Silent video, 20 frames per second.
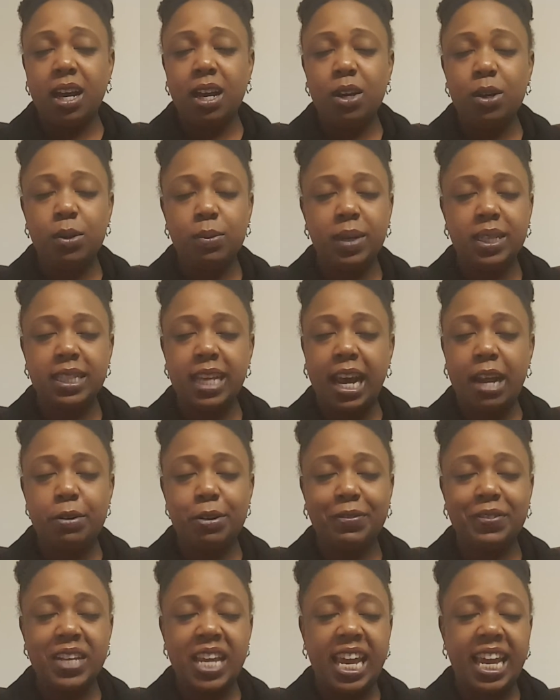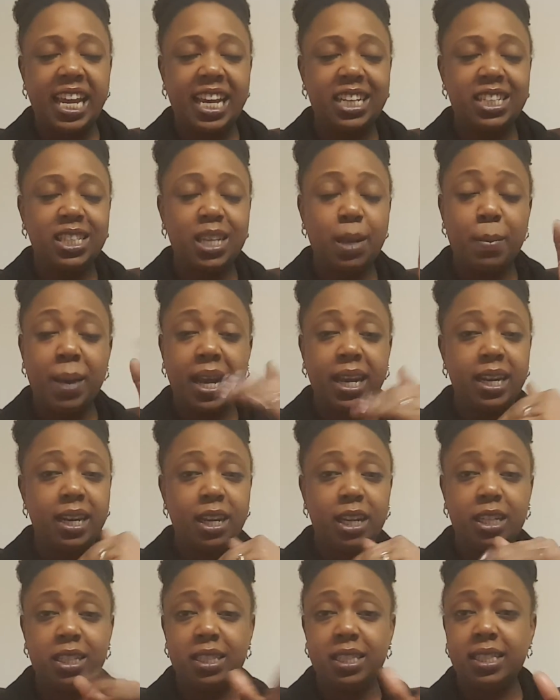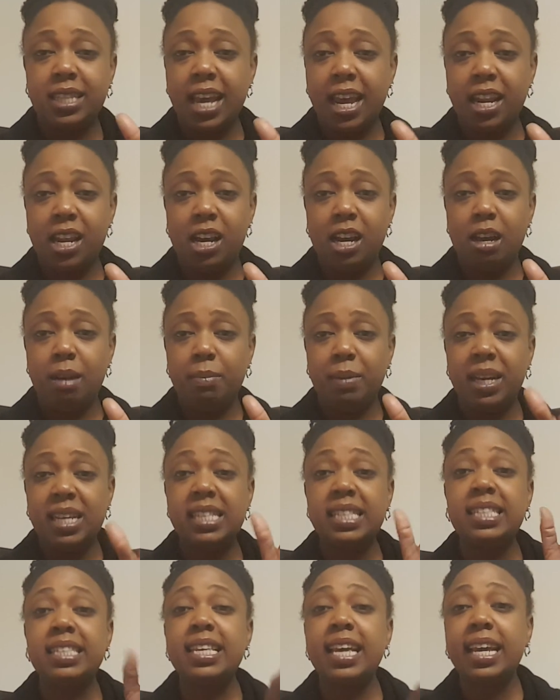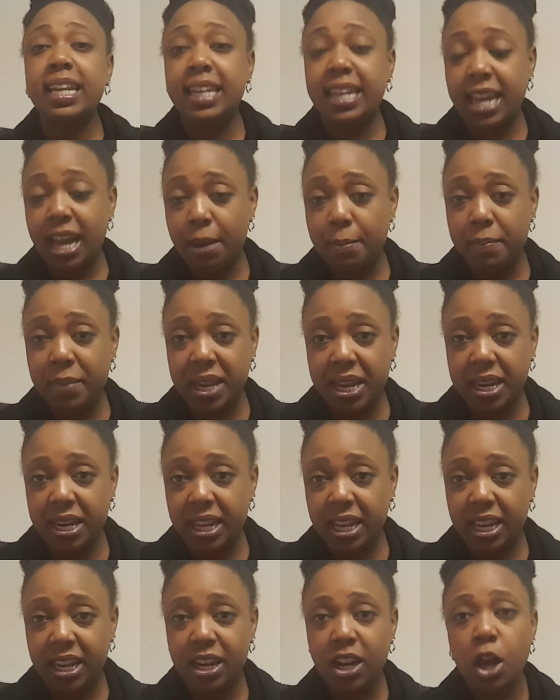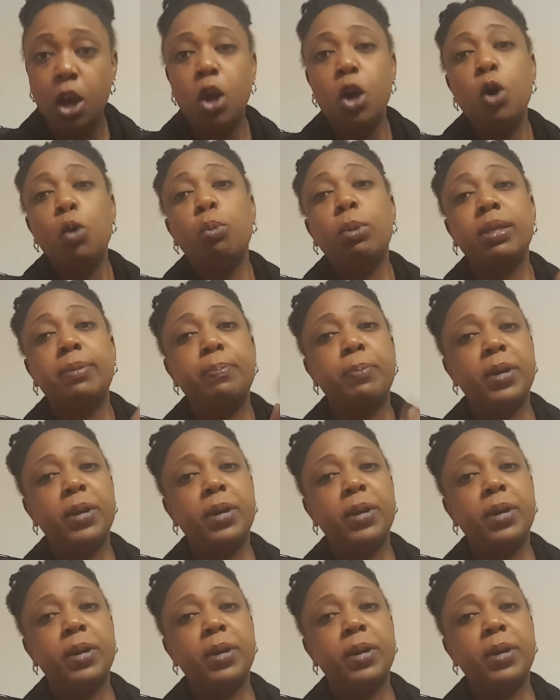who was it? I don't know if it's Ann, somebody done set up a meeting with